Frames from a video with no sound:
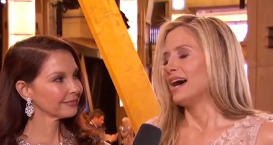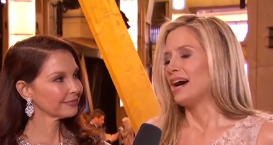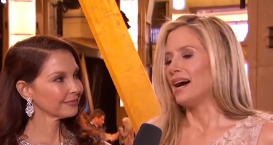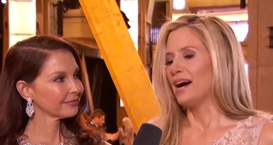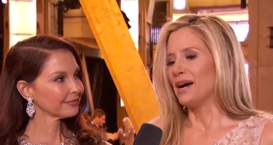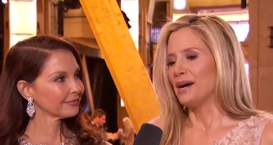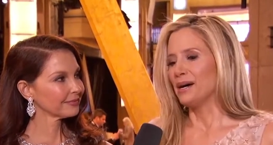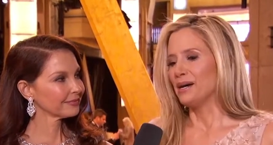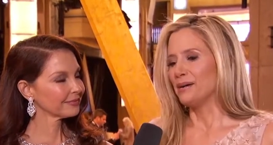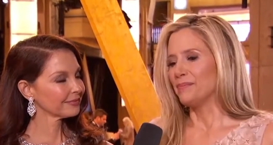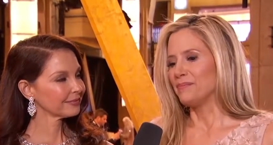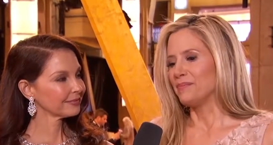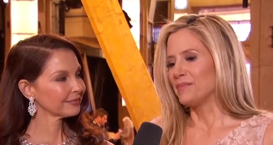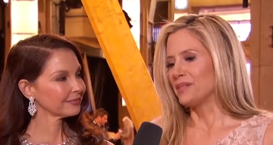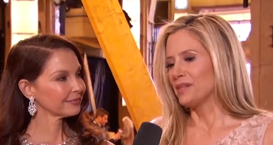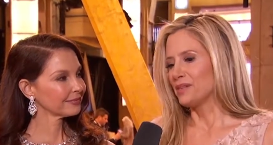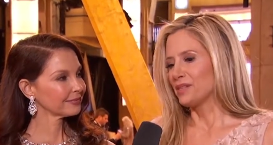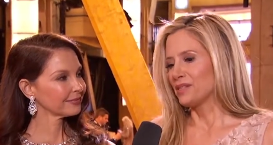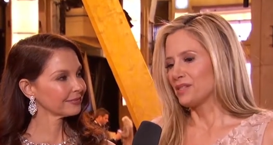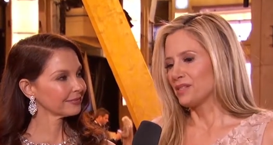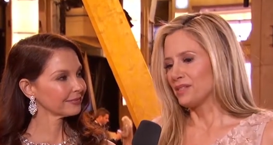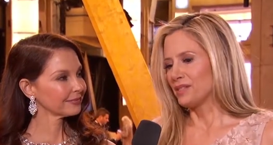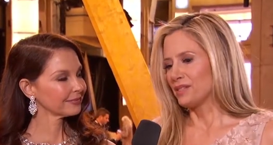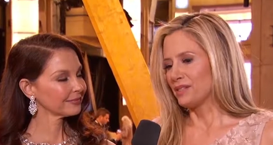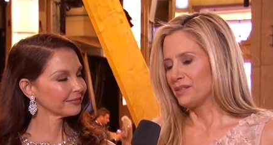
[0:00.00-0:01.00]
Speaker 1: Um,
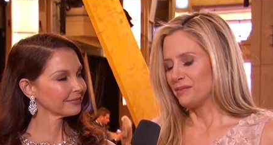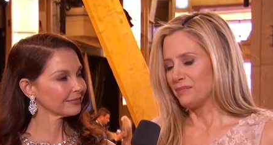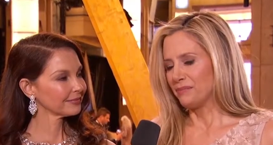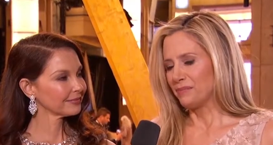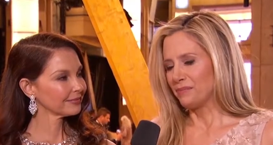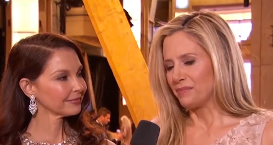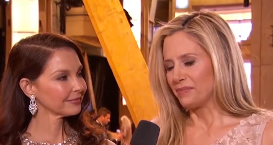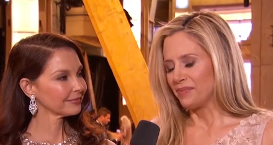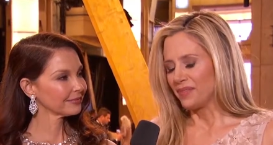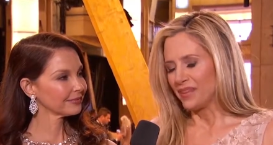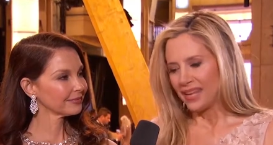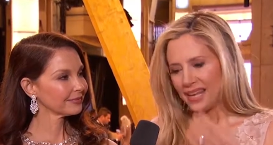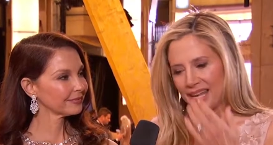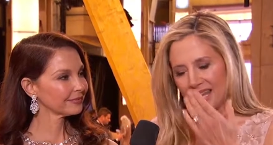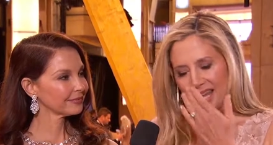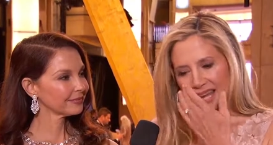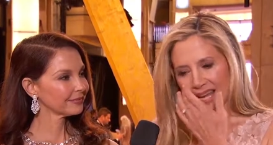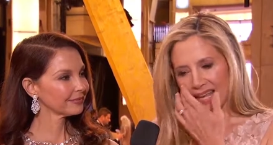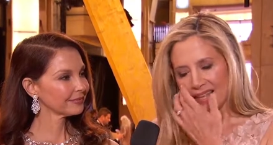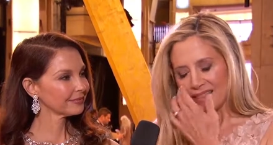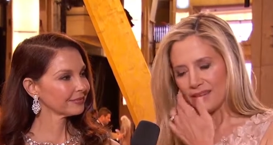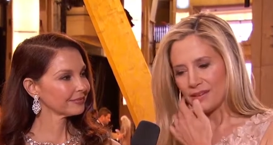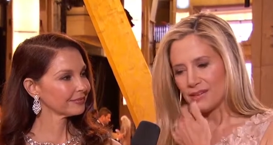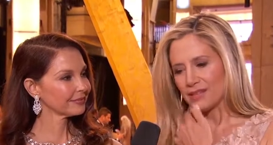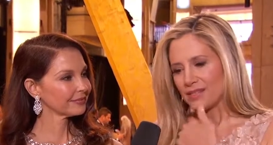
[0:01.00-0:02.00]
there's a
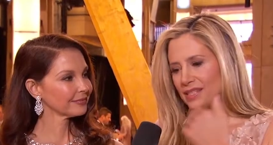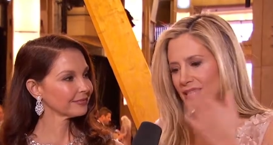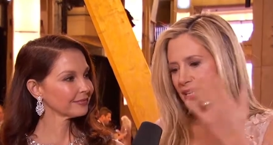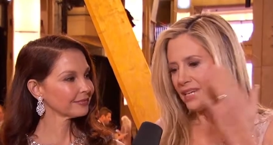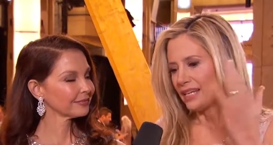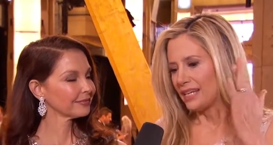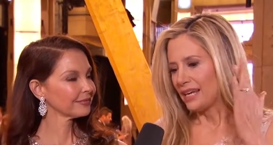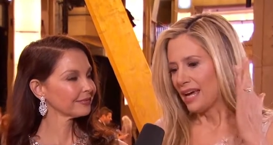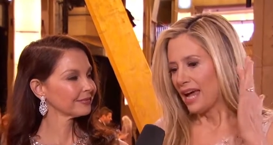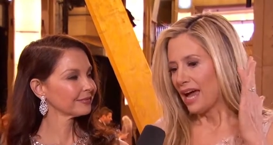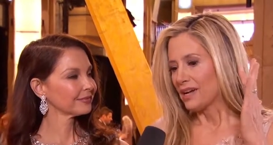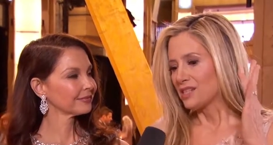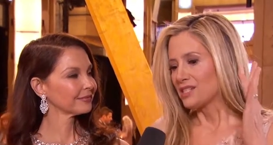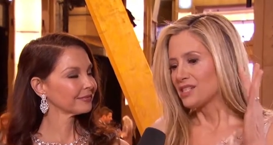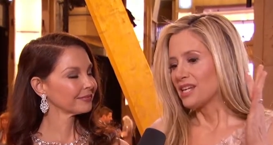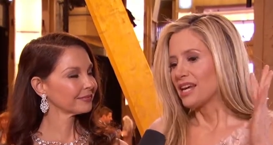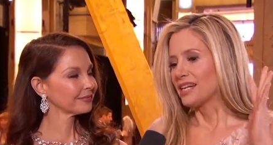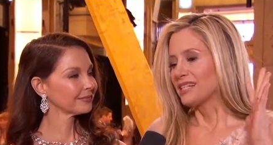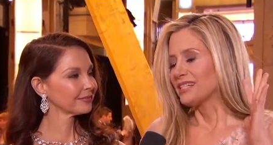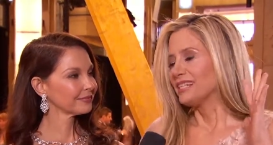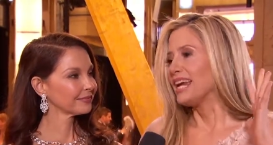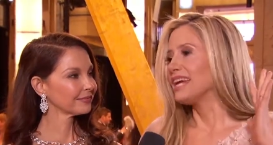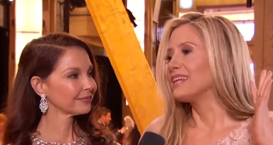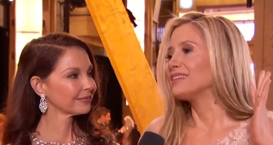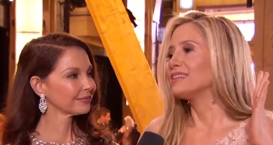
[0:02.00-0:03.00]
there's a
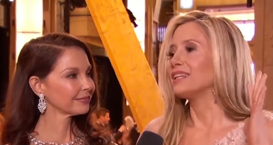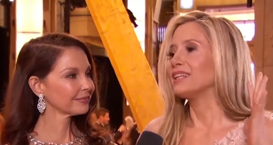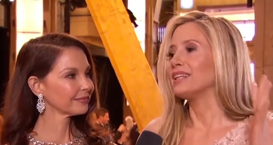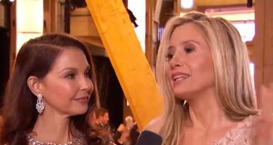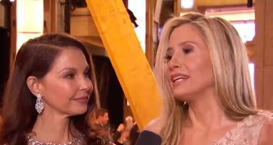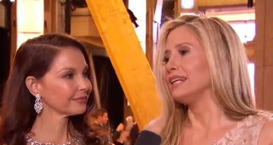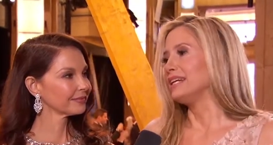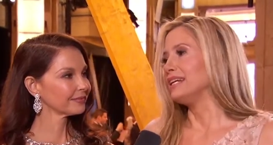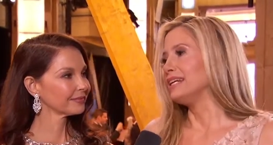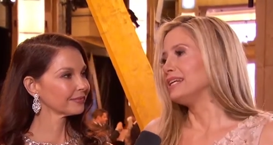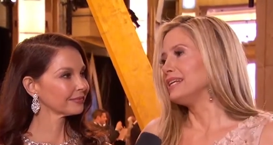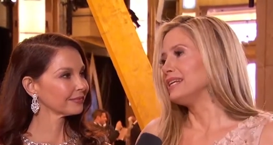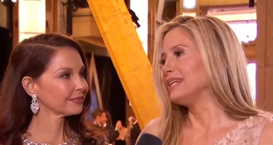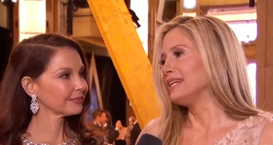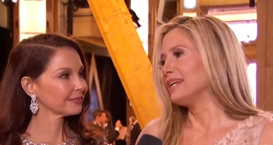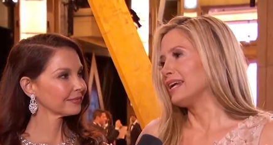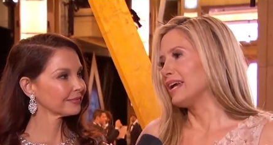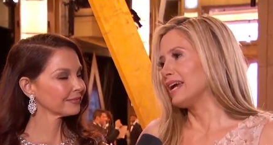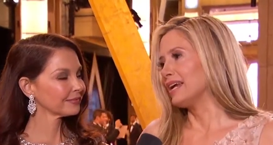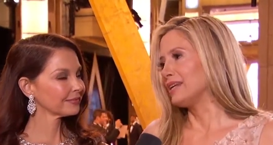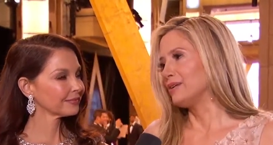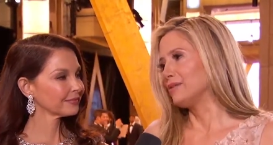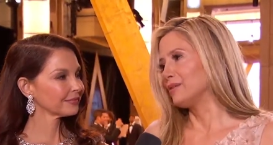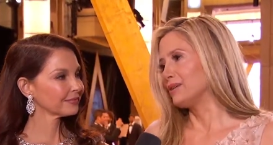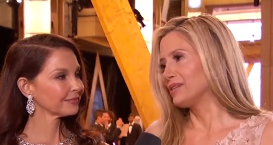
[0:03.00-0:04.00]
hashtag take the lead
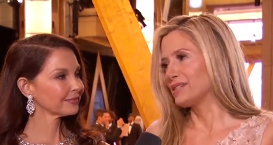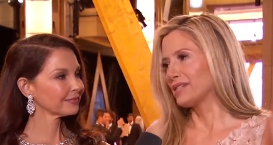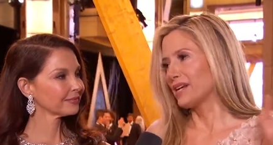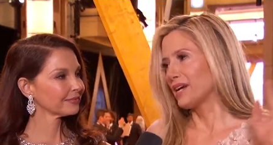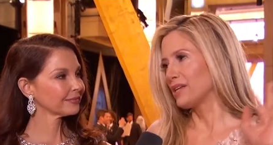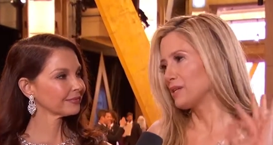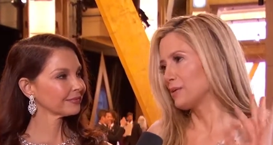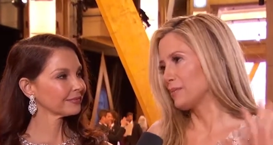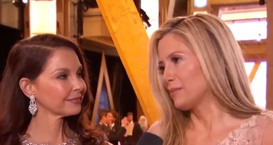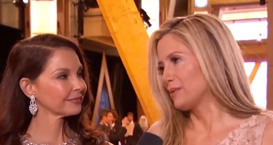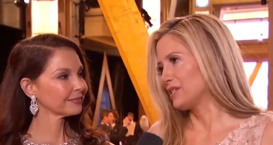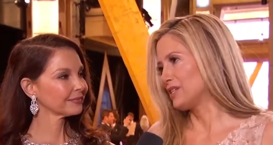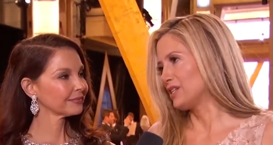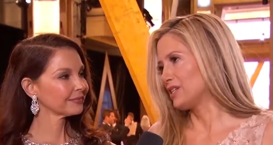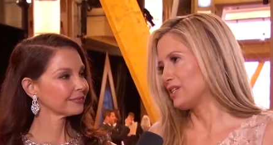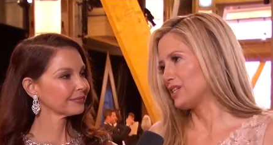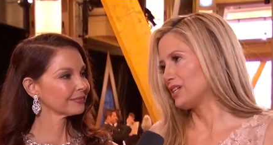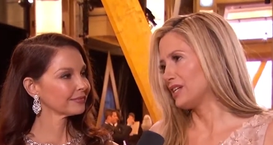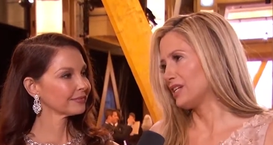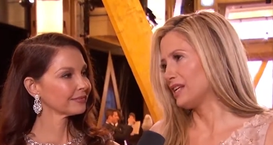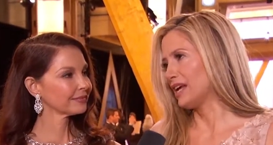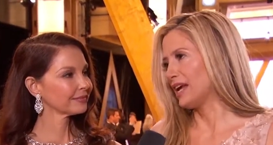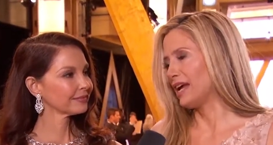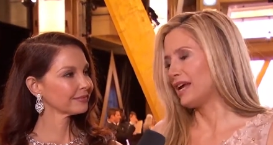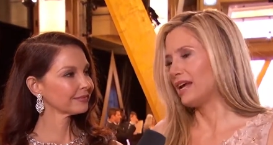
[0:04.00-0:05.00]
and you can sign their
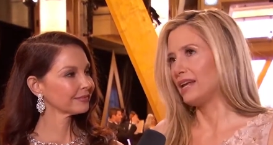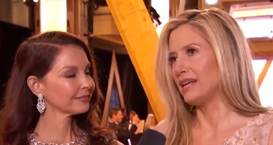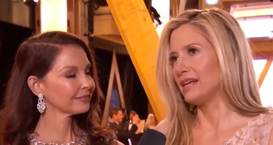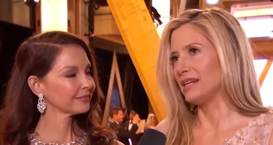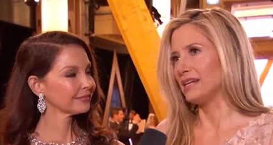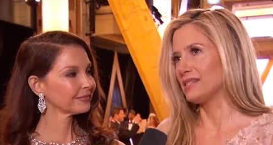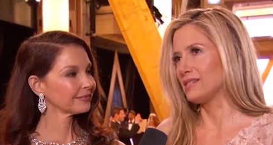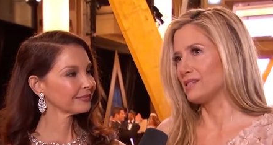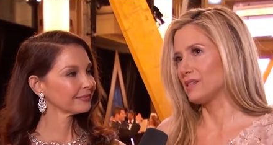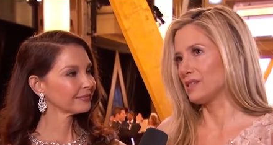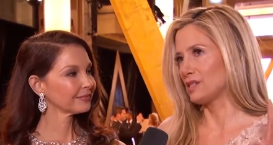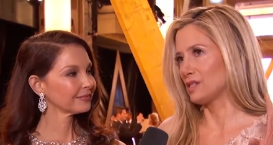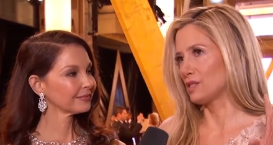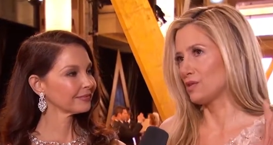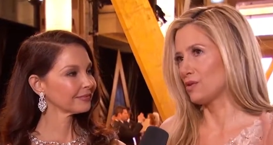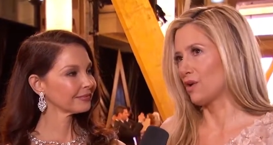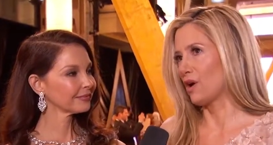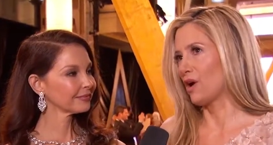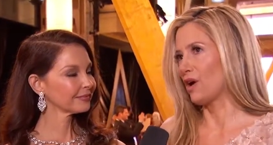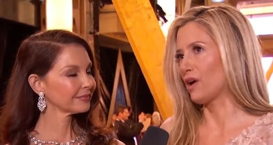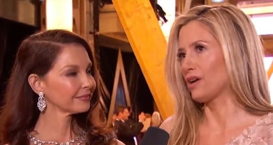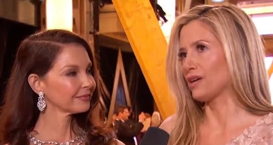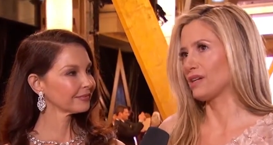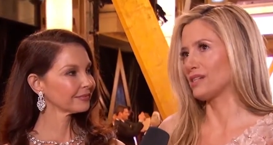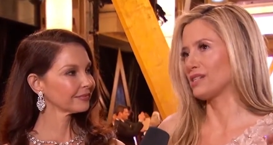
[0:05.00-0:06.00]
petition and it's the
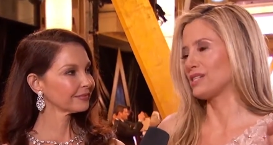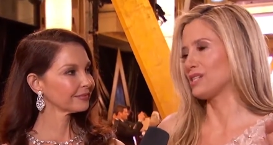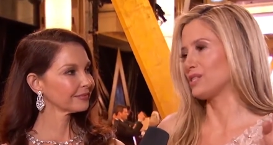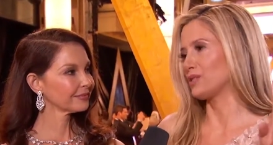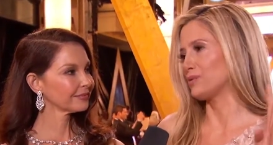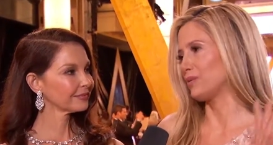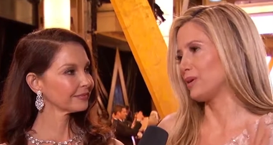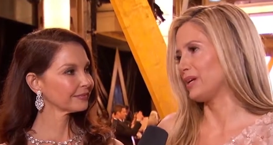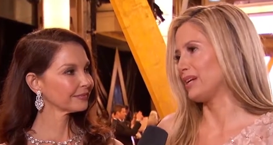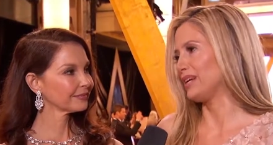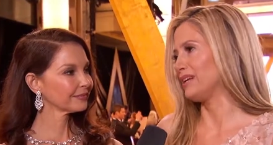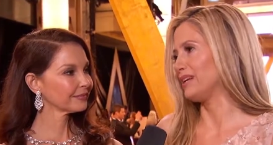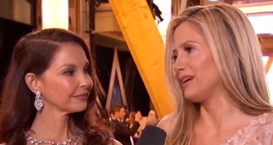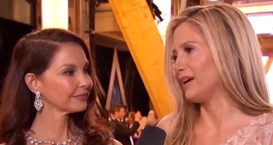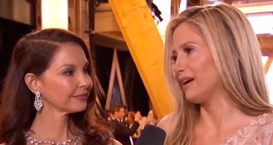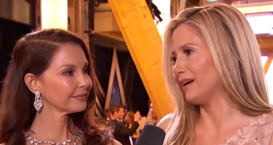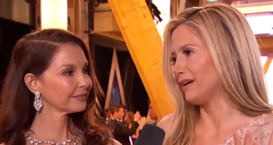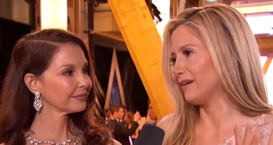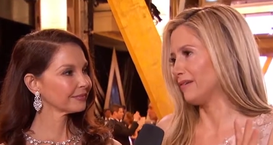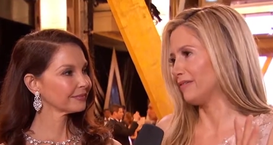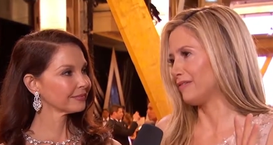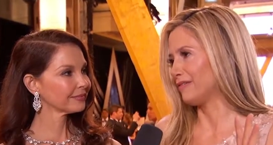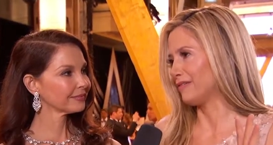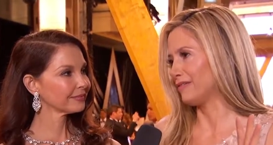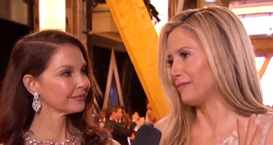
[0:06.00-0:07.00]
strongest suite
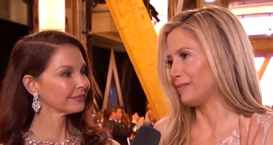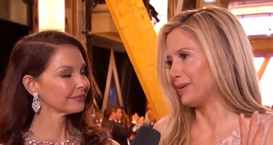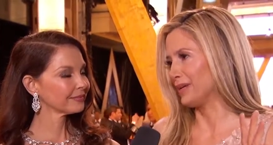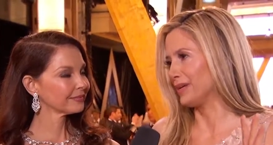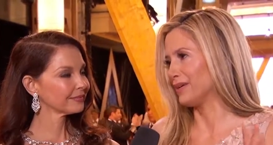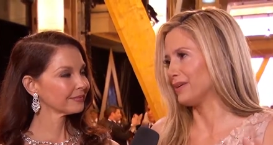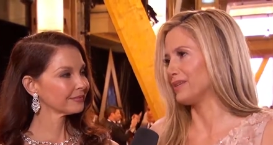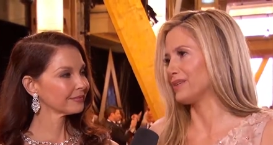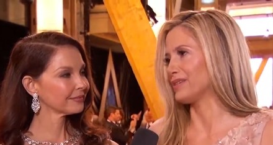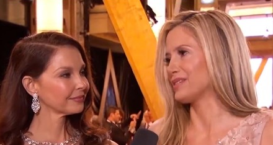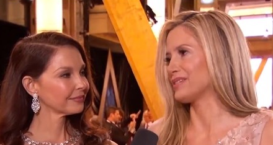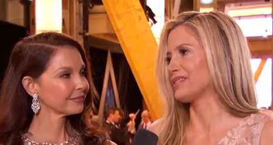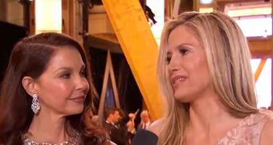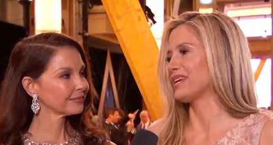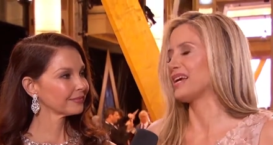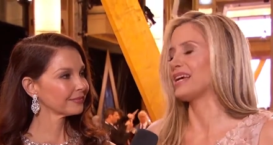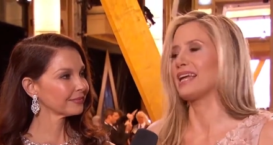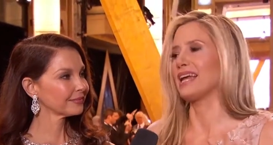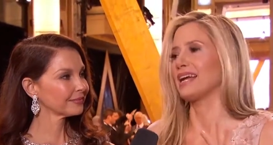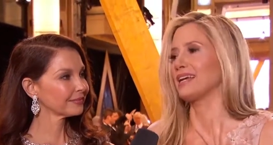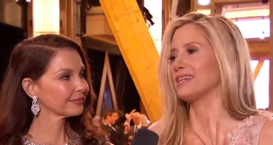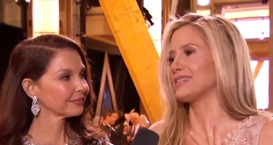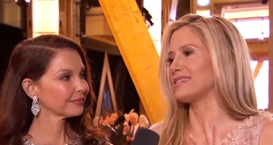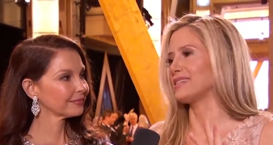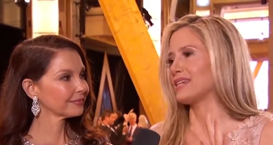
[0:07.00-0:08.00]
of bills
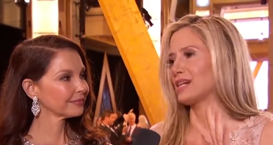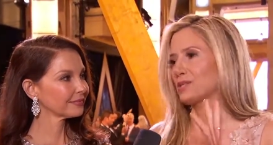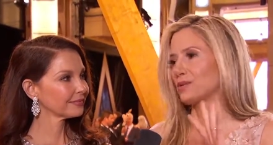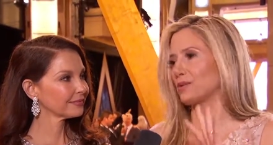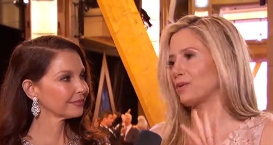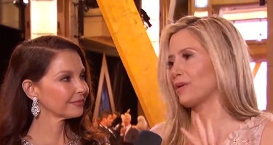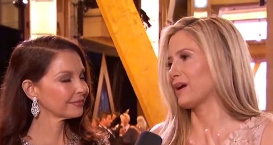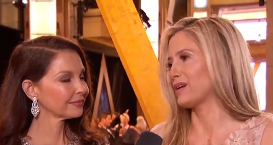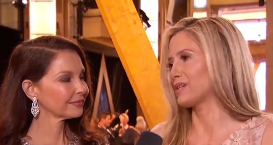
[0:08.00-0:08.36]
against sexual